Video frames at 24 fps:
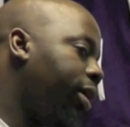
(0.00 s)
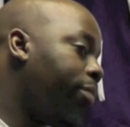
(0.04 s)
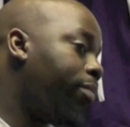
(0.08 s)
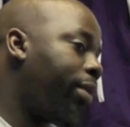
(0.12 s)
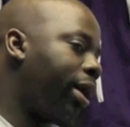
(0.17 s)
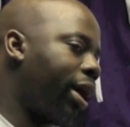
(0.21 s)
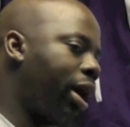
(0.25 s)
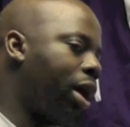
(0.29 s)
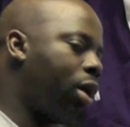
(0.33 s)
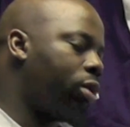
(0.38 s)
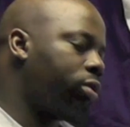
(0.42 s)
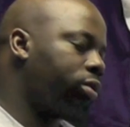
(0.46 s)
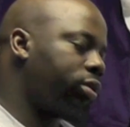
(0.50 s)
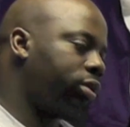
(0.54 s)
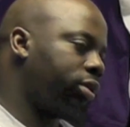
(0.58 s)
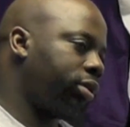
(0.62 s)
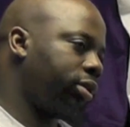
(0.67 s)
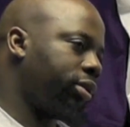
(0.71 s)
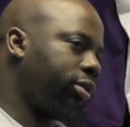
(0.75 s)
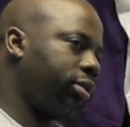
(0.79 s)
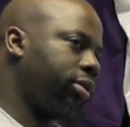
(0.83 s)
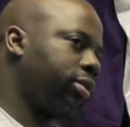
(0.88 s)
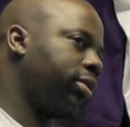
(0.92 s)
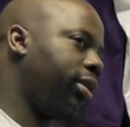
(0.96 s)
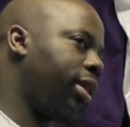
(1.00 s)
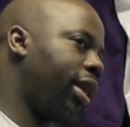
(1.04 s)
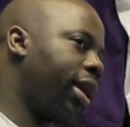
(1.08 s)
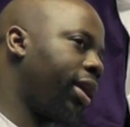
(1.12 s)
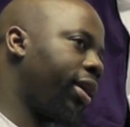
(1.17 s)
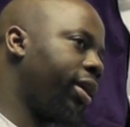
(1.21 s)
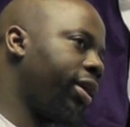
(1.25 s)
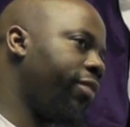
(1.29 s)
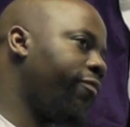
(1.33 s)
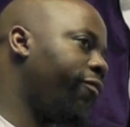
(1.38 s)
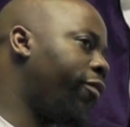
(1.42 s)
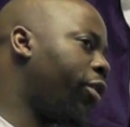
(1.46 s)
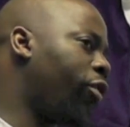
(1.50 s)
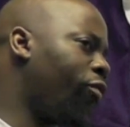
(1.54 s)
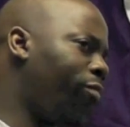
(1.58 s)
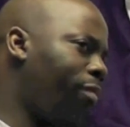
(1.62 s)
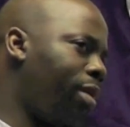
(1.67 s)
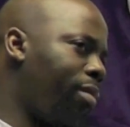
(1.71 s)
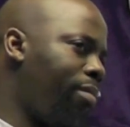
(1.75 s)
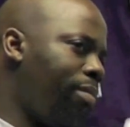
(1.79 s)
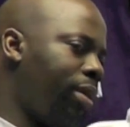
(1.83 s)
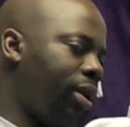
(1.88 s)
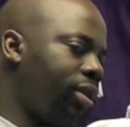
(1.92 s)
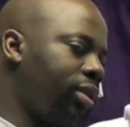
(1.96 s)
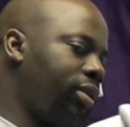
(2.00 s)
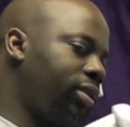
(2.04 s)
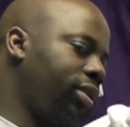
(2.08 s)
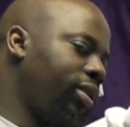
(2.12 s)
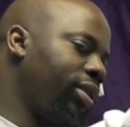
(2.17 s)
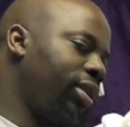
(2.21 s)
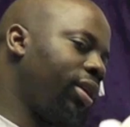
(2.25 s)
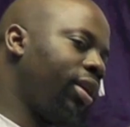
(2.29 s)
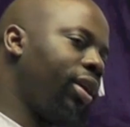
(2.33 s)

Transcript: In my house, like in front of my bed,